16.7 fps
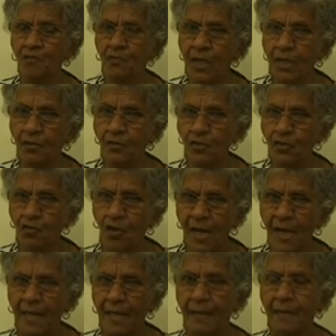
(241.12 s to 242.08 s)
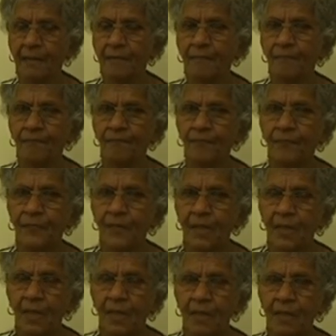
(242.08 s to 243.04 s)
around Australia.
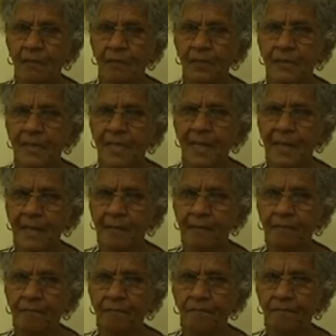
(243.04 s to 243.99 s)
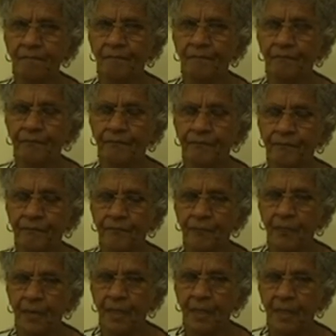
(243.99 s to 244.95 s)
And he was telling them,
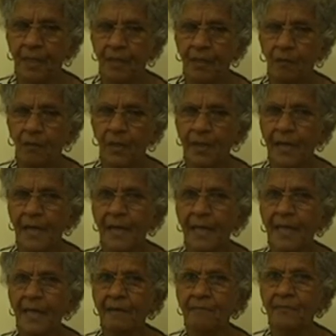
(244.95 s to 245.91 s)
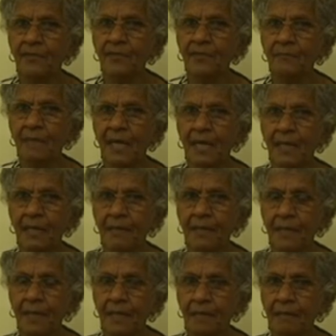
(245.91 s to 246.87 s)
"We can't have this man in
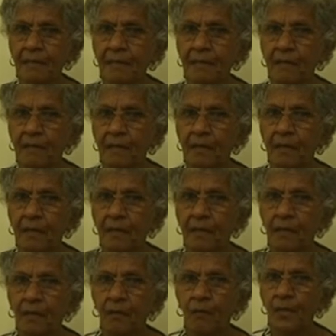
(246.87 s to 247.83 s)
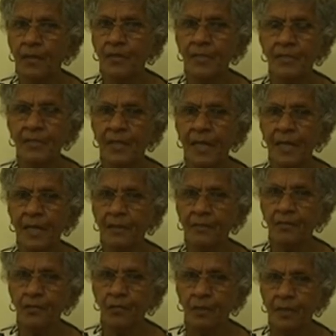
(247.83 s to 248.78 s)
there. We just
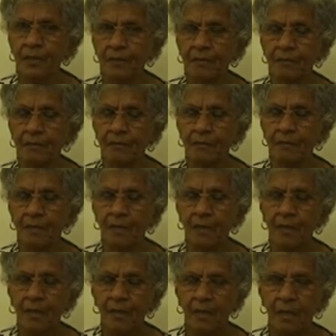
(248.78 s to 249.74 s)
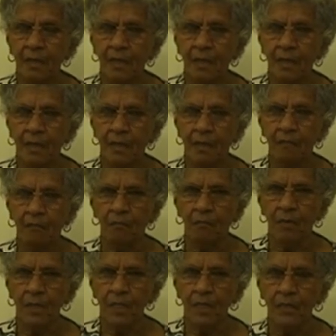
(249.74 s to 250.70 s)
can't do it."
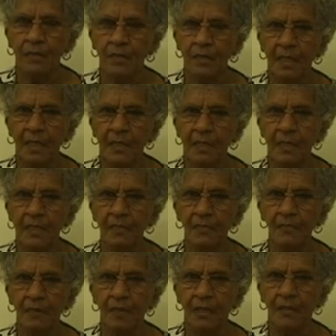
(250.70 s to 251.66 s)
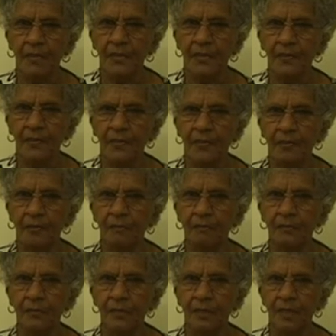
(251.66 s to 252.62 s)
And when he said this, well, I thought,
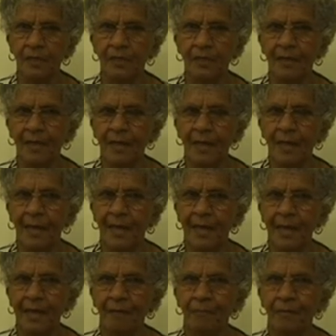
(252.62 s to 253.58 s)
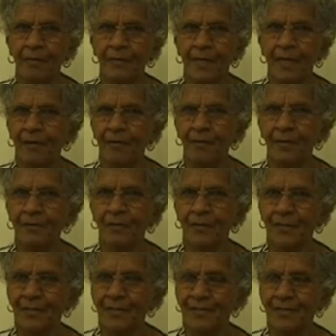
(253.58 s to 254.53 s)
oh, shall I hang up? Or no, I've got
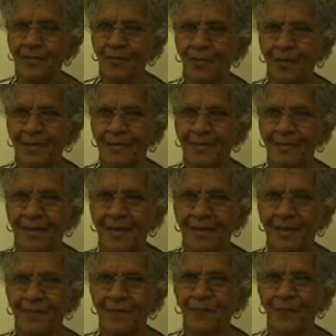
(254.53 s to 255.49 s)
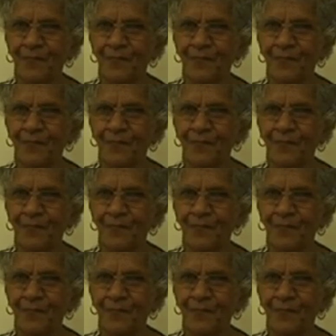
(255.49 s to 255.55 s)
to listen to what he's saying.